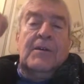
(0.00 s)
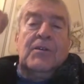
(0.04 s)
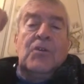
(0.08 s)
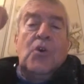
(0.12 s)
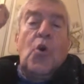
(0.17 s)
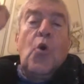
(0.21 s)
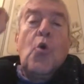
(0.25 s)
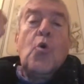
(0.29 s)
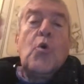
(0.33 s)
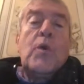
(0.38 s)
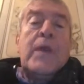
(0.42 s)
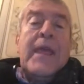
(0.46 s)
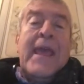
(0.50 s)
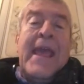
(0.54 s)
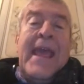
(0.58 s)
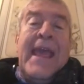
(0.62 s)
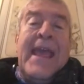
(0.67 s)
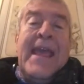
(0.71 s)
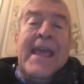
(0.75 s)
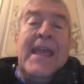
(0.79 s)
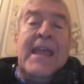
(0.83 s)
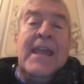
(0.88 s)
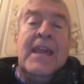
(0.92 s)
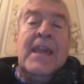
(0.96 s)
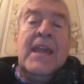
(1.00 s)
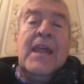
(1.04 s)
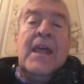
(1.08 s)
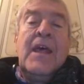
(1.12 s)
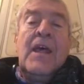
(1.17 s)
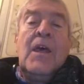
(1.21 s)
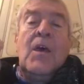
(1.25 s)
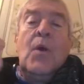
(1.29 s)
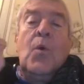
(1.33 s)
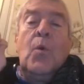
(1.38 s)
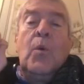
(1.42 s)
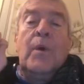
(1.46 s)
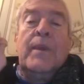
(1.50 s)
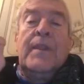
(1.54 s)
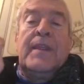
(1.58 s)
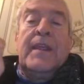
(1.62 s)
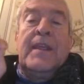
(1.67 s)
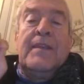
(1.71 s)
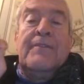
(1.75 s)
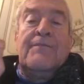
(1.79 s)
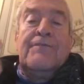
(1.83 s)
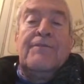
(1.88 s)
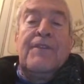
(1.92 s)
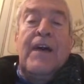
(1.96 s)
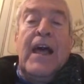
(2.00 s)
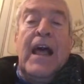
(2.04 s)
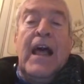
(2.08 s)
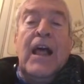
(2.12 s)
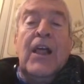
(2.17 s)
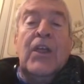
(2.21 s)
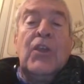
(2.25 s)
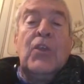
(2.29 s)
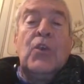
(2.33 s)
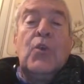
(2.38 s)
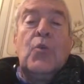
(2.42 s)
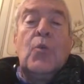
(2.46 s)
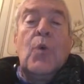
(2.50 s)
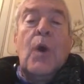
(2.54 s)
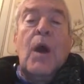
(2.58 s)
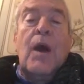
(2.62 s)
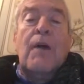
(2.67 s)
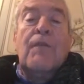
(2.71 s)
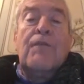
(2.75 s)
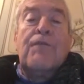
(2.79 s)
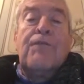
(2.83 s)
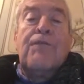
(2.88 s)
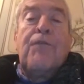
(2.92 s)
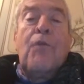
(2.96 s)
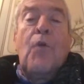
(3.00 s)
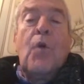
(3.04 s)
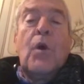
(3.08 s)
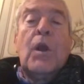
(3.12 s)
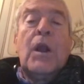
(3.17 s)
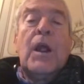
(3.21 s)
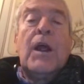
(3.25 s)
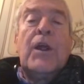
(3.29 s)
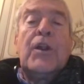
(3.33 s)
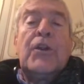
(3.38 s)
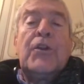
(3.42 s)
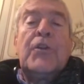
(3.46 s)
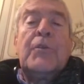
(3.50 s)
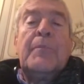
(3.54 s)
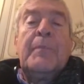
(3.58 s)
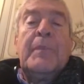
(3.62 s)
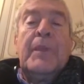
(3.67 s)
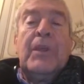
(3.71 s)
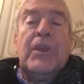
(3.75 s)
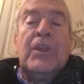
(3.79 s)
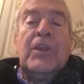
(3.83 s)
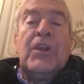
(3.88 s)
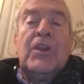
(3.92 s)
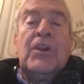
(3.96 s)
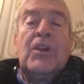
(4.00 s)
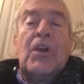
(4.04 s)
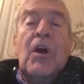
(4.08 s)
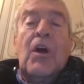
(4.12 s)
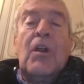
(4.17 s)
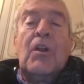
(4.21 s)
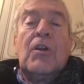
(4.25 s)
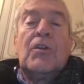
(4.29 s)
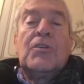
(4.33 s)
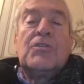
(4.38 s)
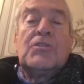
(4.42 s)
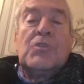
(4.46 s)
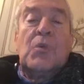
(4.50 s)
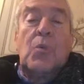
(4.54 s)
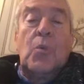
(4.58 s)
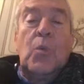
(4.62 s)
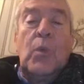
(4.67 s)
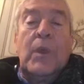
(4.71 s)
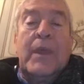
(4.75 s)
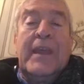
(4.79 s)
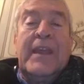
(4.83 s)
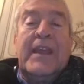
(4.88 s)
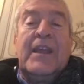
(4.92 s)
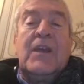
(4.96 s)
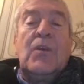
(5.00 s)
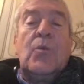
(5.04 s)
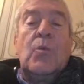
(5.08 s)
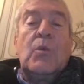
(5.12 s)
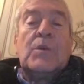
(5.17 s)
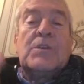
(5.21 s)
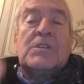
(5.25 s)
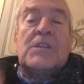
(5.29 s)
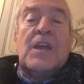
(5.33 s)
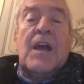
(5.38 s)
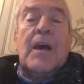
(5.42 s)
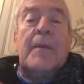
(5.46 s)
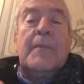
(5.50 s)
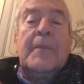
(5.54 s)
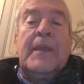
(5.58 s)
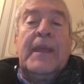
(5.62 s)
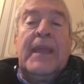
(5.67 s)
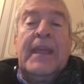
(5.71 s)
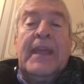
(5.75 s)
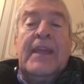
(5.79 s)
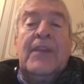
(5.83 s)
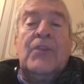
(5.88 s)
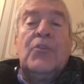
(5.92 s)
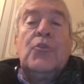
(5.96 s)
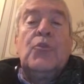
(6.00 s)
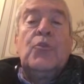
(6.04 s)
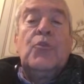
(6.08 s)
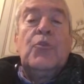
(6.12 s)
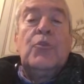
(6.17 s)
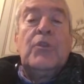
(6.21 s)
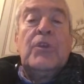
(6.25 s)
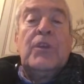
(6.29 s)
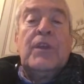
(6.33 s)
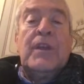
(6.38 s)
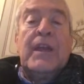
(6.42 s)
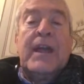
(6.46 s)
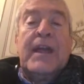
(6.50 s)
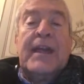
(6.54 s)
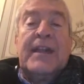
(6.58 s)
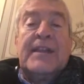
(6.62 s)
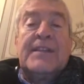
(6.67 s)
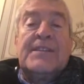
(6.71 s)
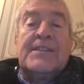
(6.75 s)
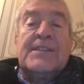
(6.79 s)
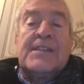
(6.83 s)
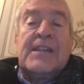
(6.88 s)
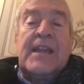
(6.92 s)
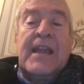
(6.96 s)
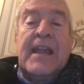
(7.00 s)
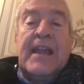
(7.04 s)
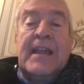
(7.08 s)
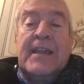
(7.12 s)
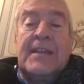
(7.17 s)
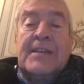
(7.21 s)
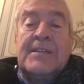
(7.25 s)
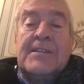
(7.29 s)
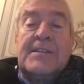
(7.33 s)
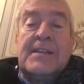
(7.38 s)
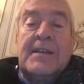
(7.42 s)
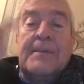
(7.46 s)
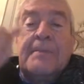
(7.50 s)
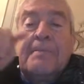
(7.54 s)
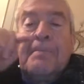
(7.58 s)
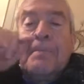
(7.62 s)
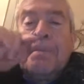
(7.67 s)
cocaine with a value of $400 million a week was coming into the United States.